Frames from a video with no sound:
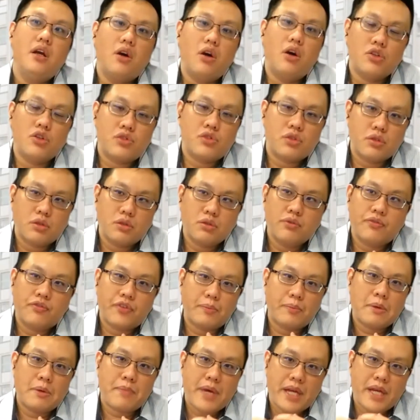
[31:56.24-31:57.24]
So from
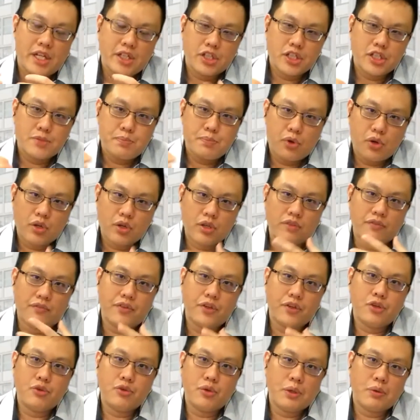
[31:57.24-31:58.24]
a manager's point of
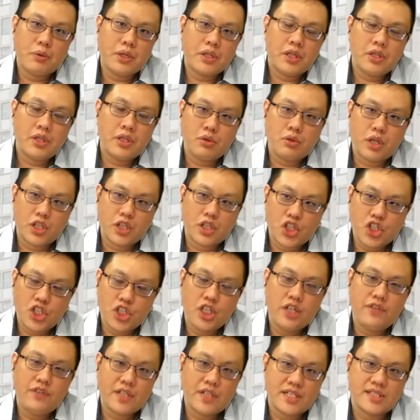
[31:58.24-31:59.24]
view, we wanted to
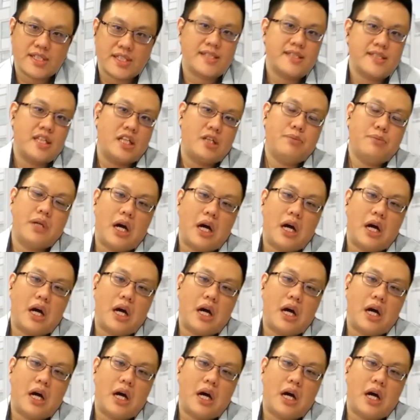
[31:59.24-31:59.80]
achieve a sustainable